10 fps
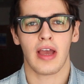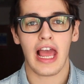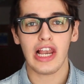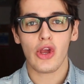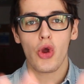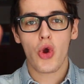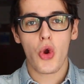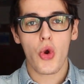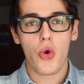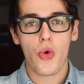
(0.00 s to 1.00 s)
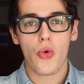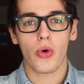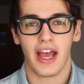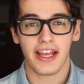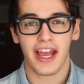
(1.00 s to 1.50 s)
Hello!
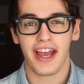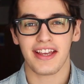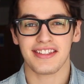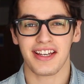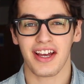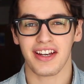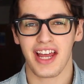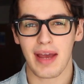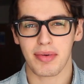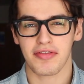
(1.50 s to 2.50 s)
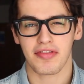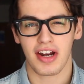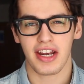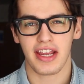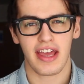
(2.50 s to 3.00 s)
Hi guys, and happy
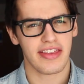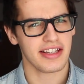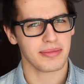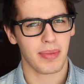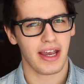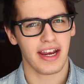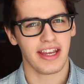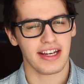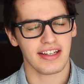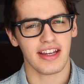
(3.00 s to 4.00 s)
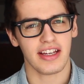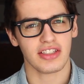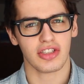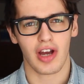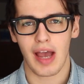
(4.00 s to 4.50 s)
Friday. I think it's Pi Day today,
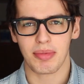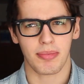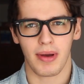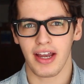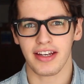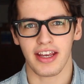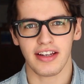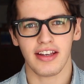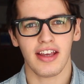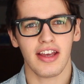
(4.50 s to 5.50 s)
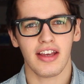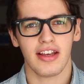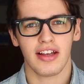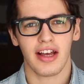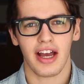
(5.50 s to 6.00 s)
so happy Pi Day.
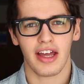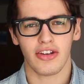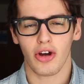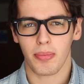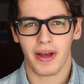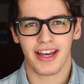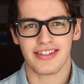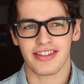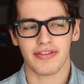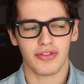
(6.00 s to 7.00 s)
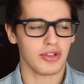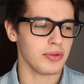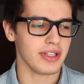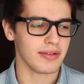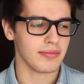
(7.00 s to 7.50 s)
And not pies in the food you
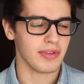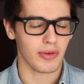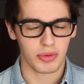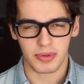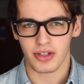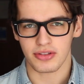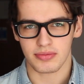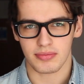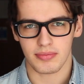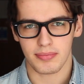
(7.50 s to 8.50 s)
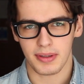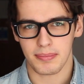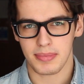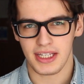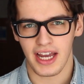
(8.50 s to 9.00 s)
eat, that would be awesome.
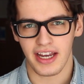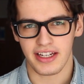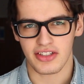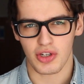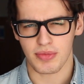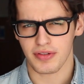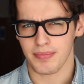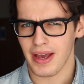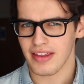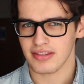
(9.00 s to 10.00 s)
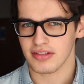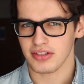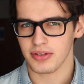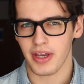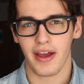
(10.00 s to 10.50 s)
But PI in terms of maths,
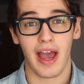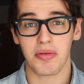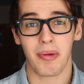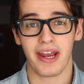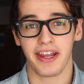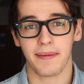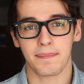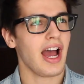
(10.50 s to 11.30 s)
so yeah, happy Pi Day.